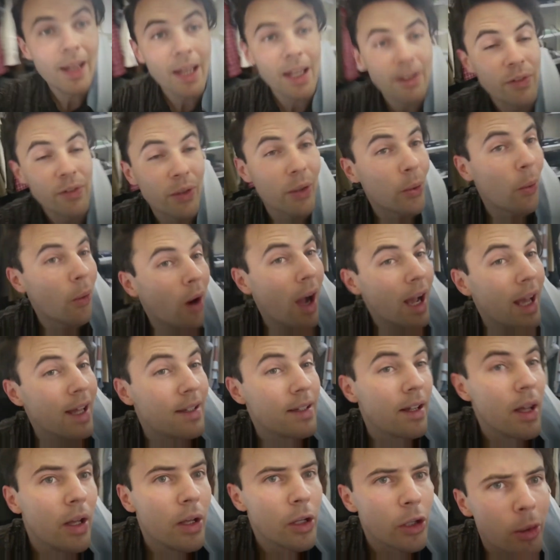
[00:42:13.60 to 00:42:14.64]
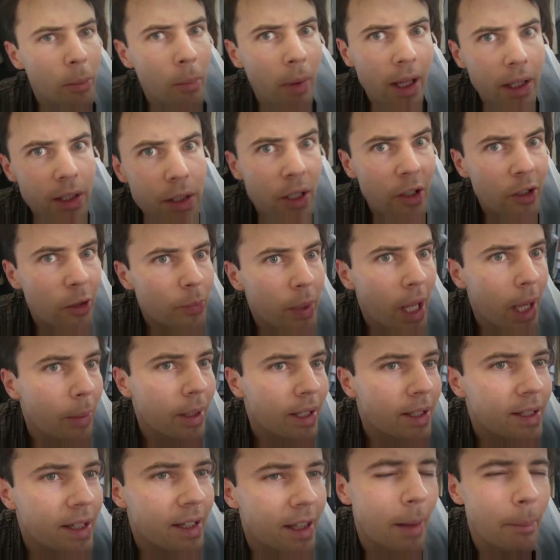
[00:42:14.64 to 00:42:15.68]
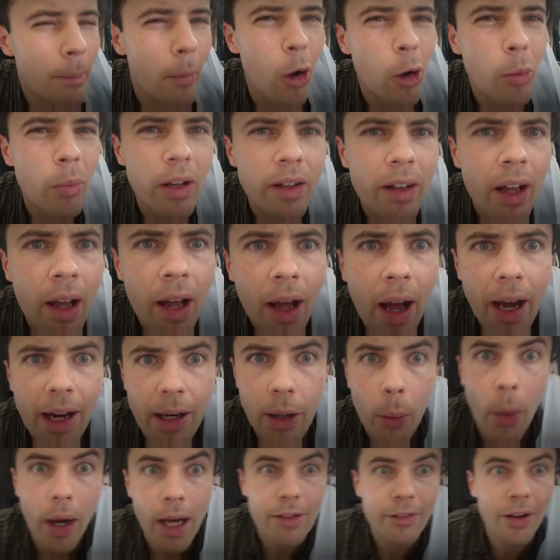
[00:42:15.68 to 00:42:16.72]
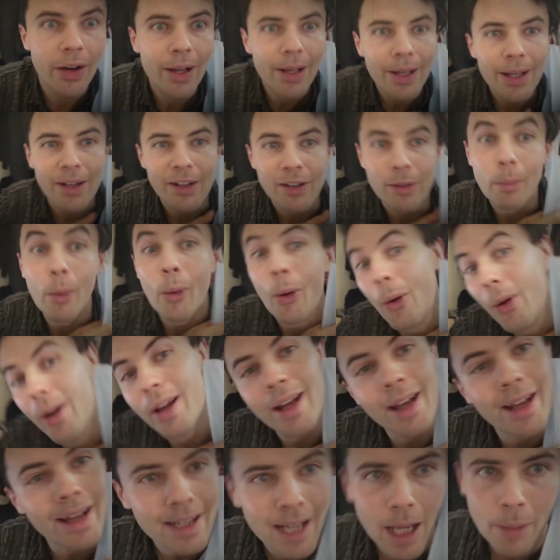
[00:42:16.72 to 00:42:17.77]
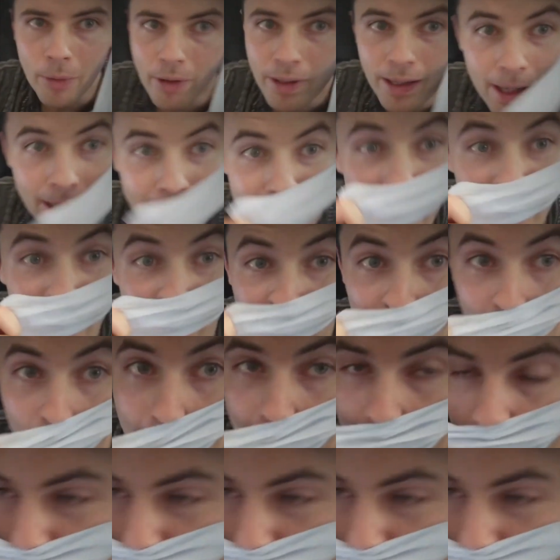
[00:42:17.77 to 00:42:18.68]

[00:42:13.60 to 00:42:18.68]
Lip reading: if you're quiet, you might just be able to see the moment a quaver is born. Come on, take a look.